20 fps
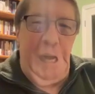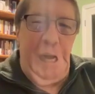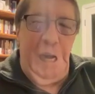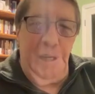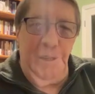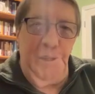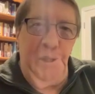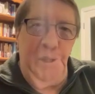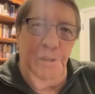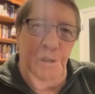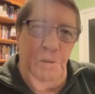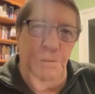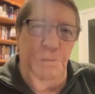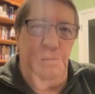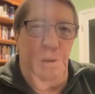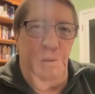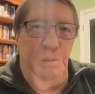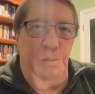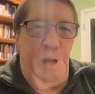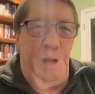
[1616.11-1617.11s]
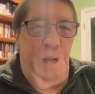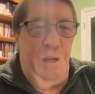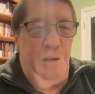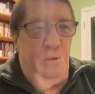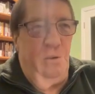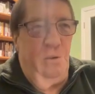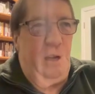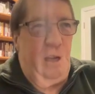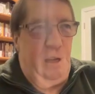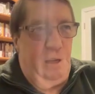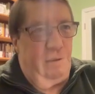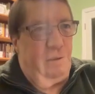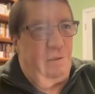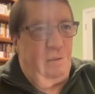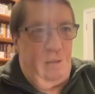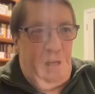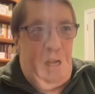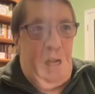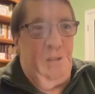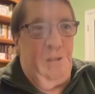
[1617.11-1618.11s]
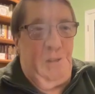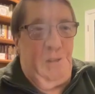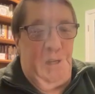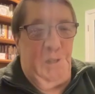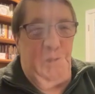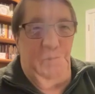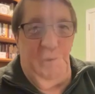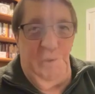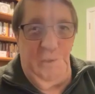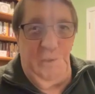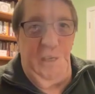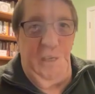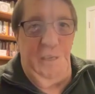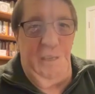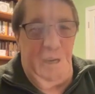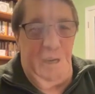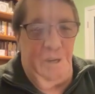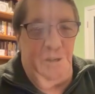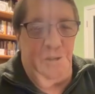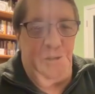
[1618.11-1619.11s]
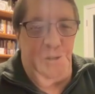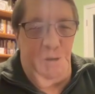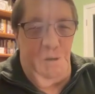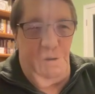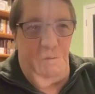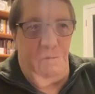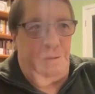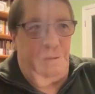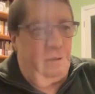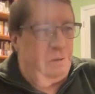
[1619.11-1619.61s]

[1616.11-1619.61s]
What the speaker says: honestly don't remember. I know atheist was in there. So,